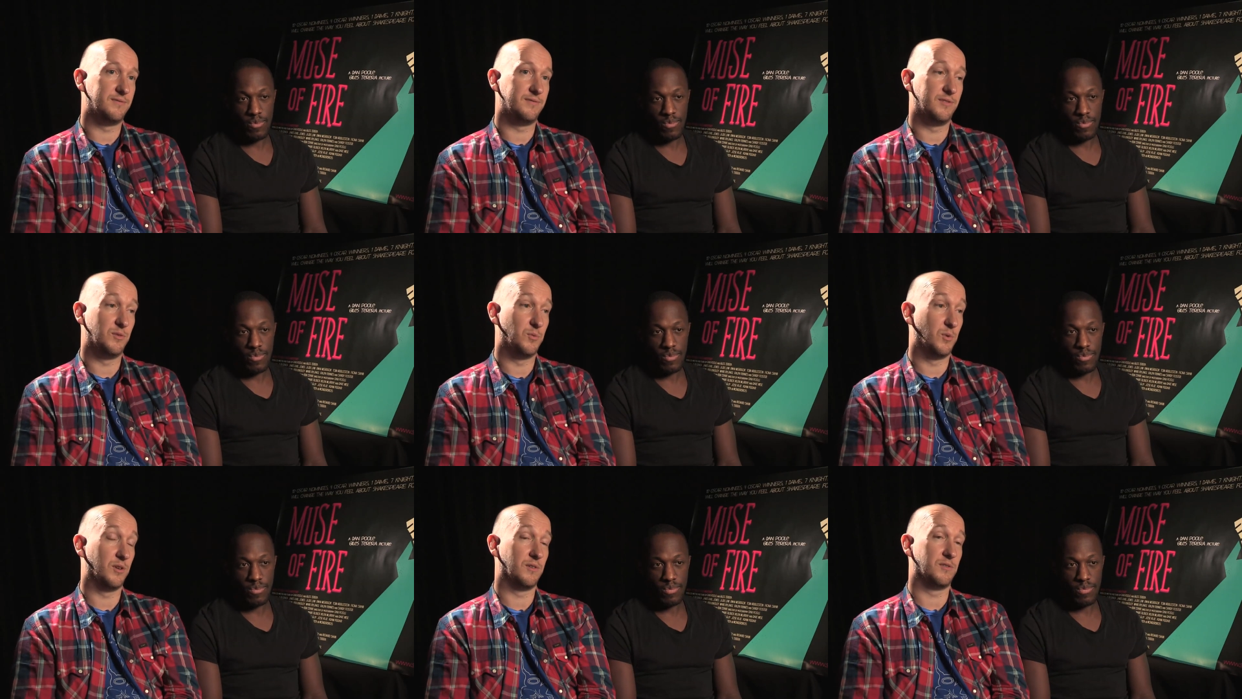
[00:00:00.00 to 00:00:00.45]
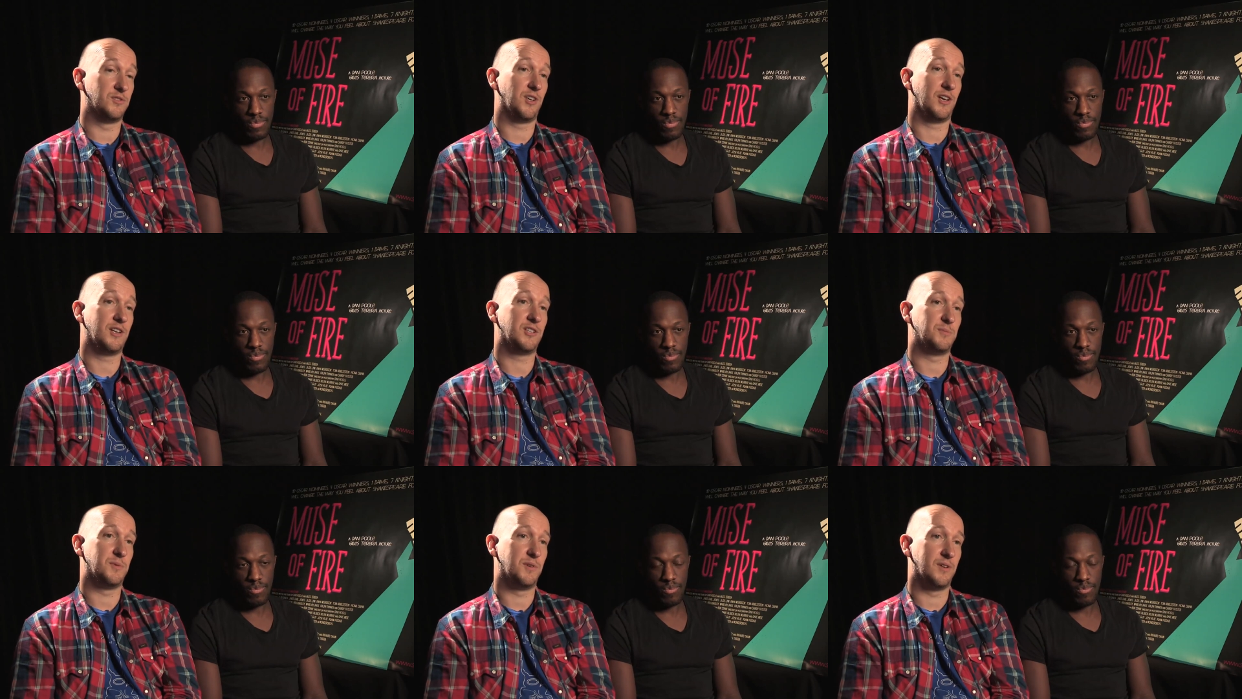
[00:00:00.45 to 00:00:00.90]
Speaker 1: the world of
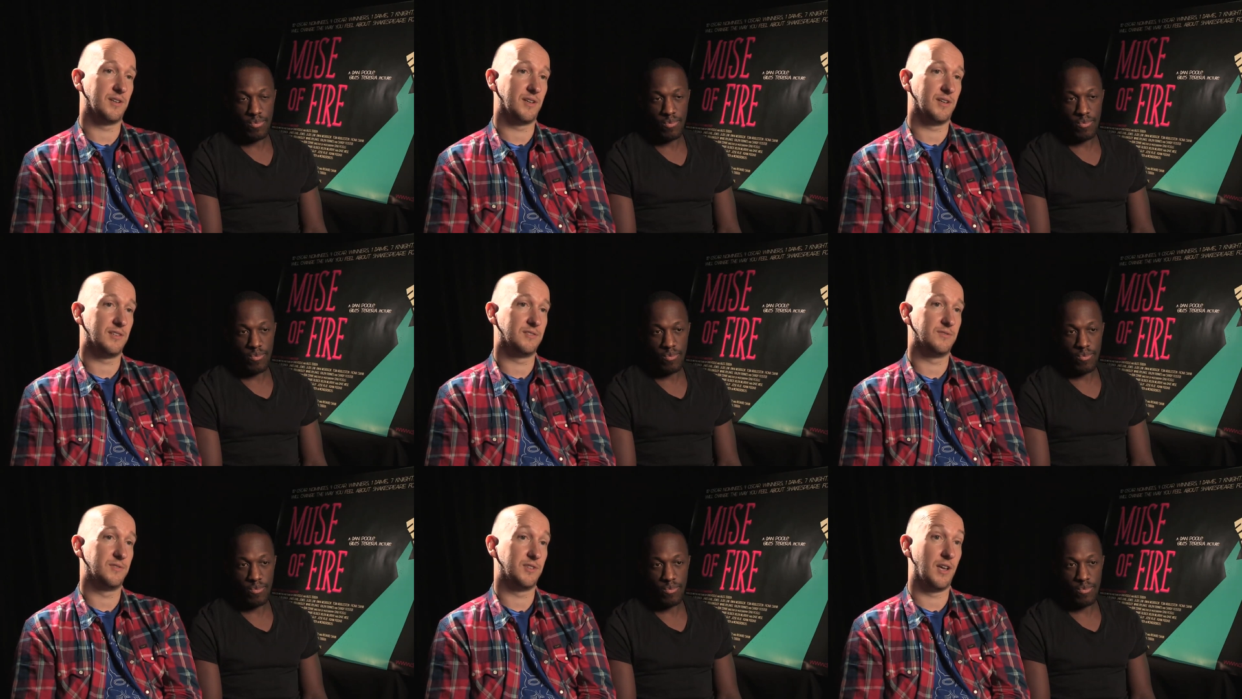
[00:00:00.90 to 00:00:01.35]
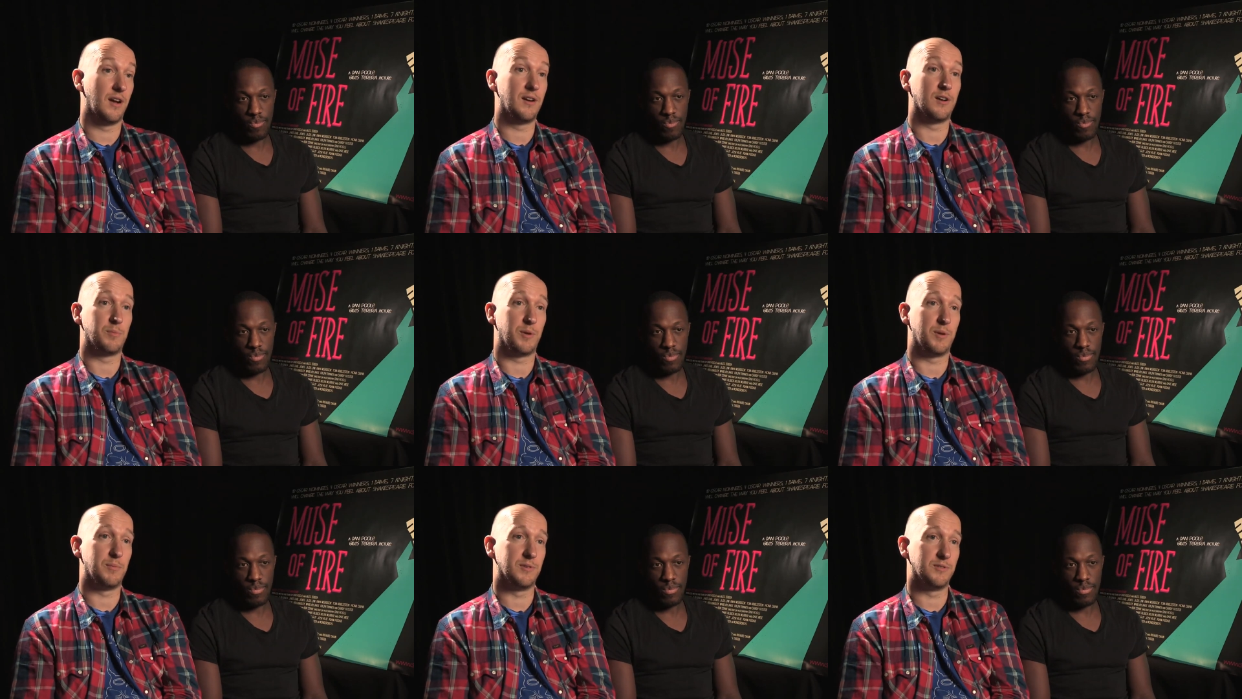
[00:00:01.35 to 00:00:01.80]
Shakespeare, I guess, for
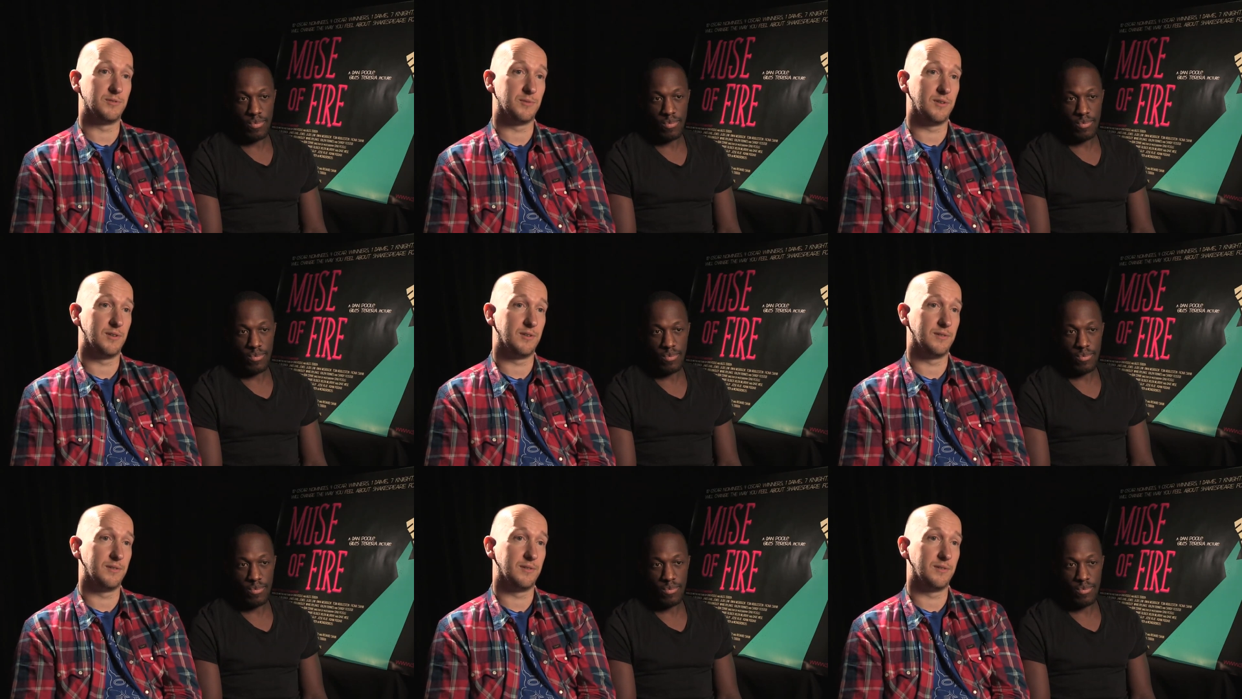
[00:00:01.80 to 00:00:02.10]
younger people as well.